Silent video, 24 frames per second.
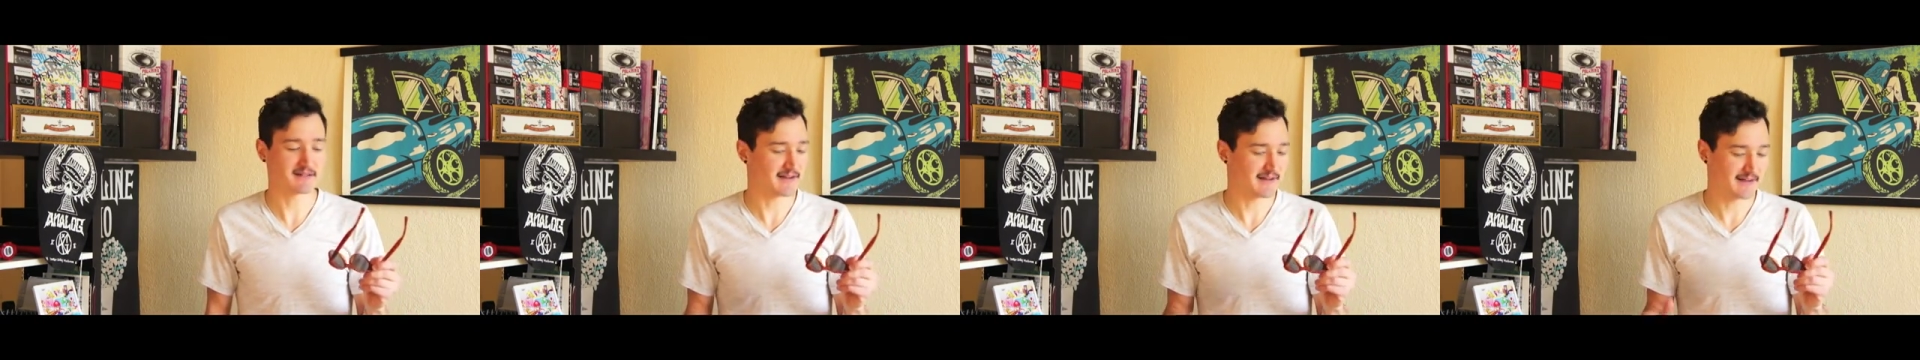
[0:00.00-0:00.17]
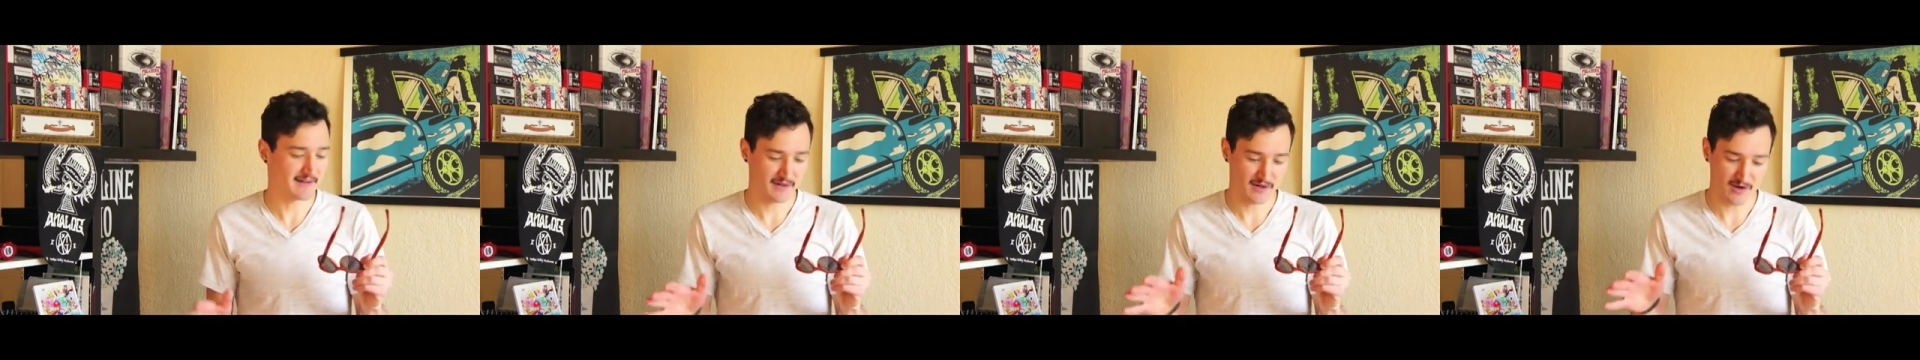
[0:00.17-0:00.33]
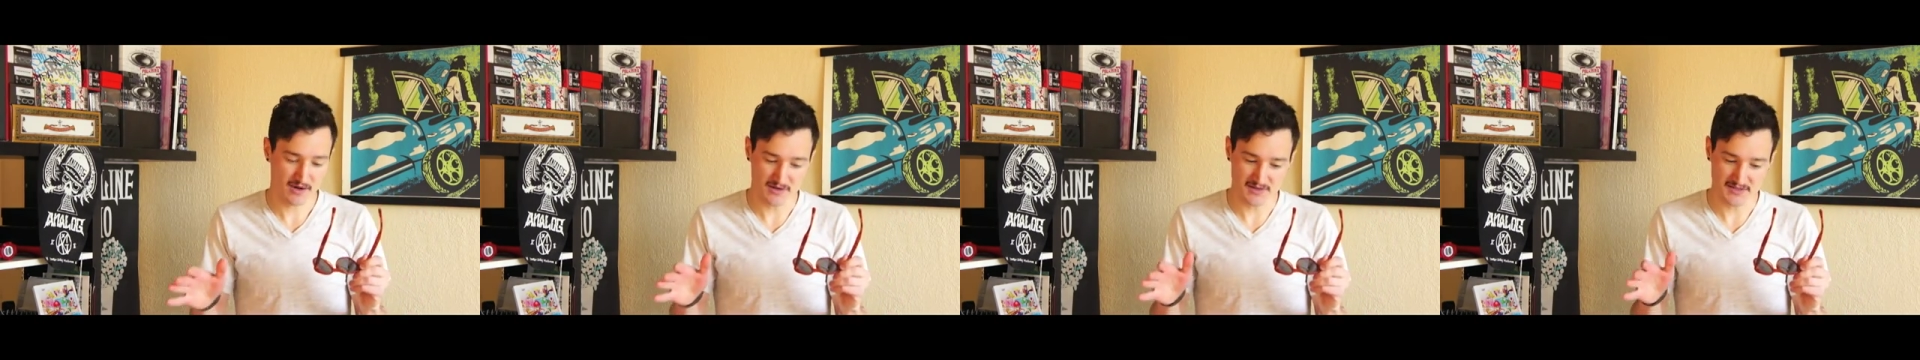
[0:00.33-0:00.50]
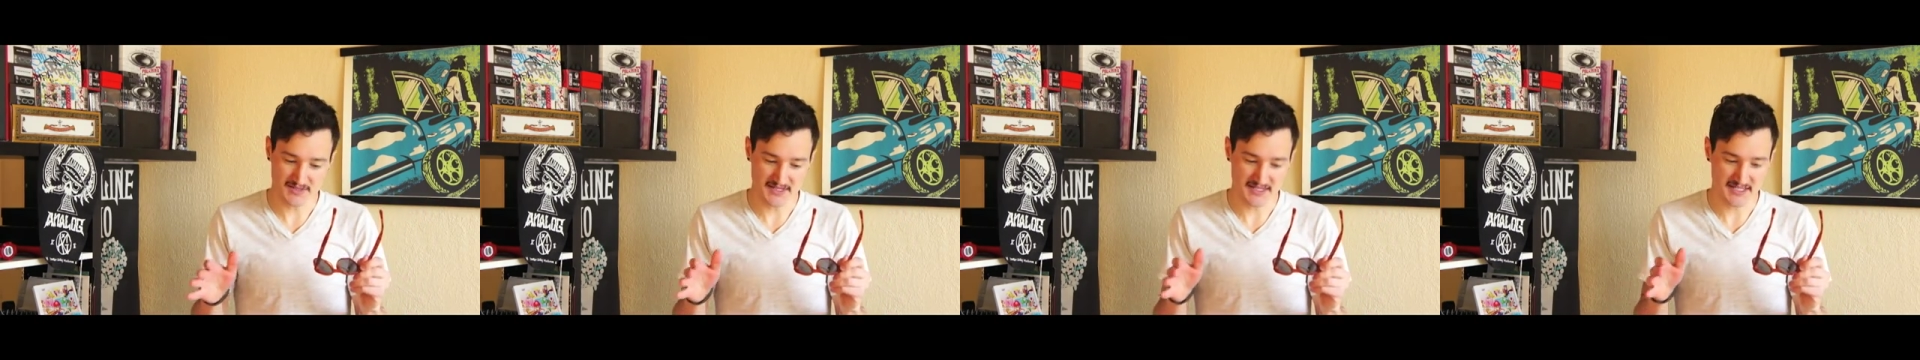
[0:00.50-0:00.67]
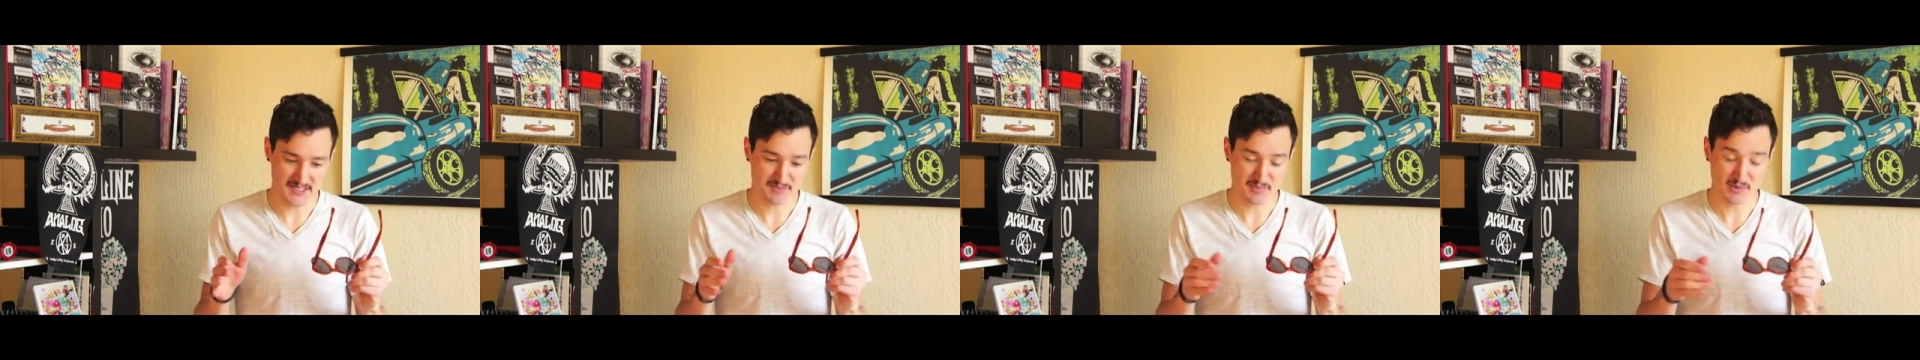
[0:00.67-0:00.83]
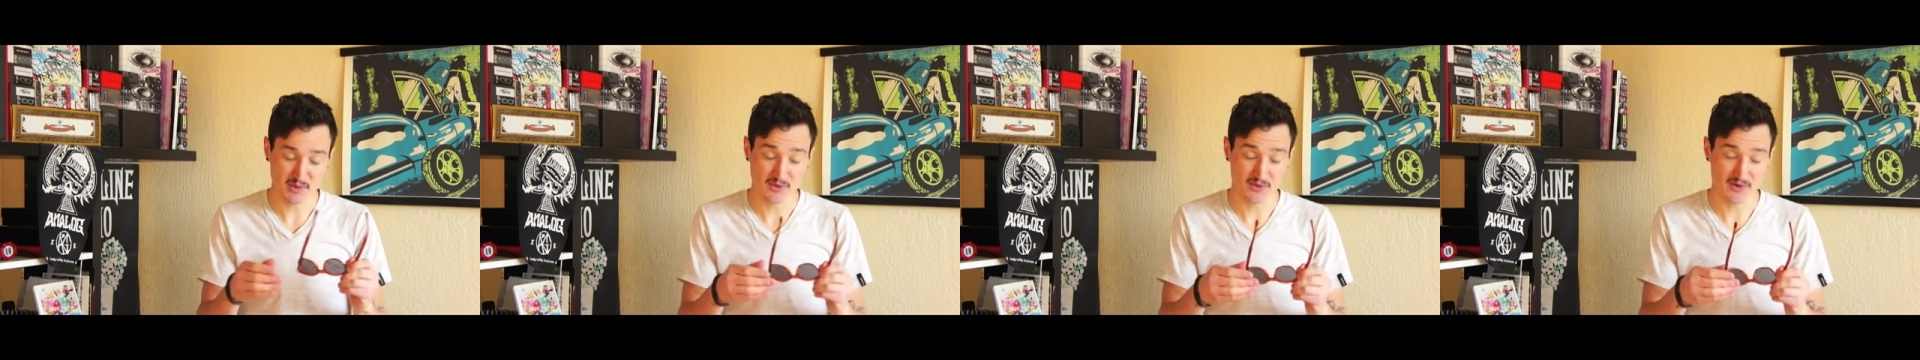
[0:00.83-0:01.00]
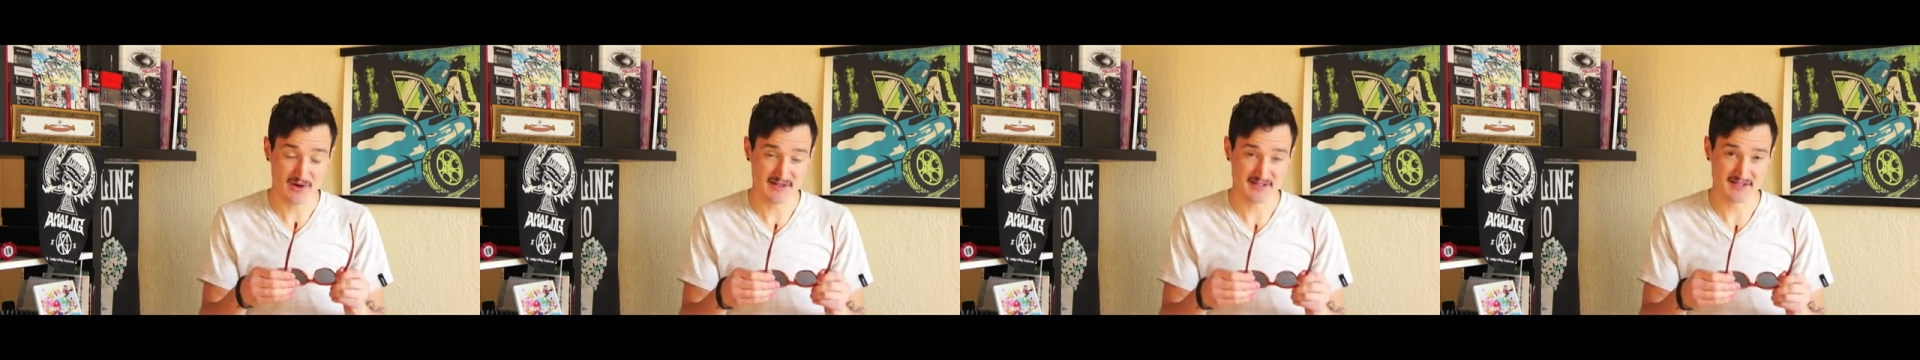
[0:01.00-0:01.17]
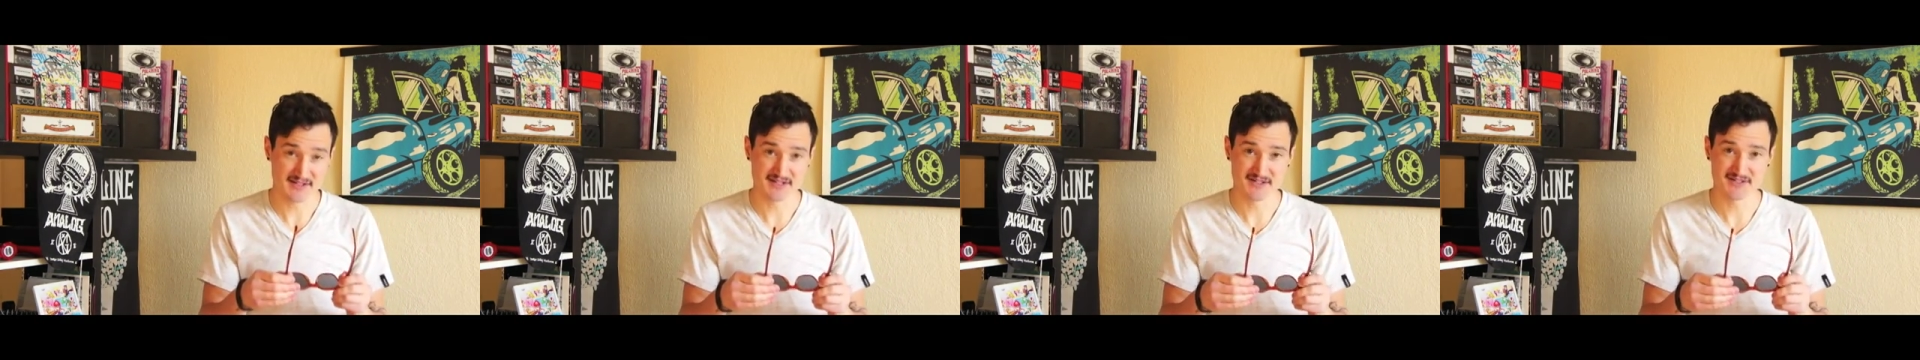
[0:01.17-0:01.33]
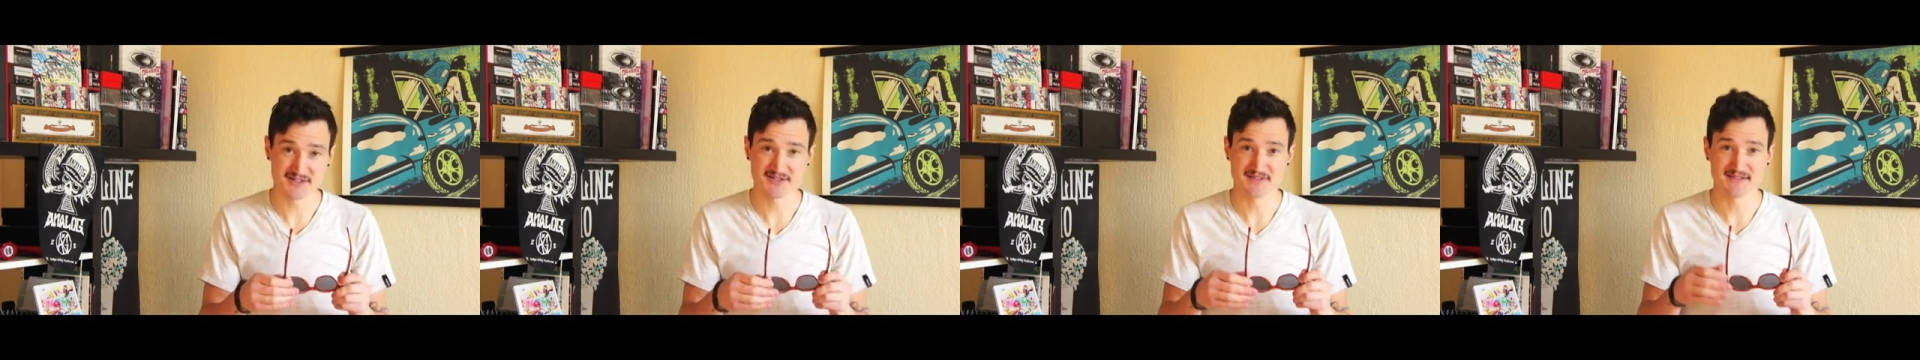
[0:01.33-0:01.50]
and Carl Zeiss
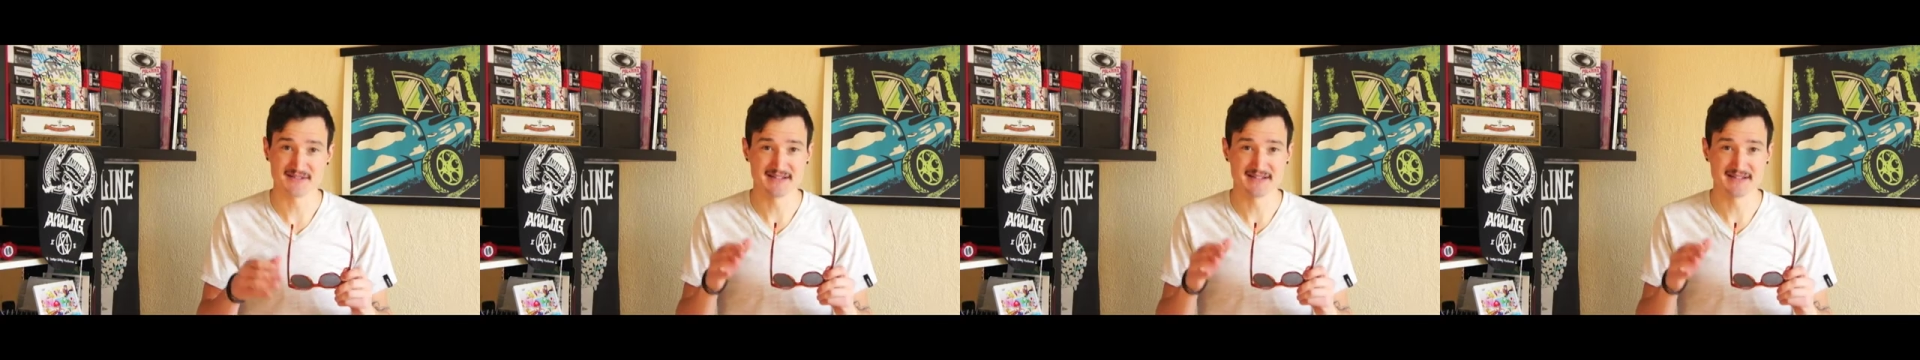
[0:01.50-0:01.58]
polarization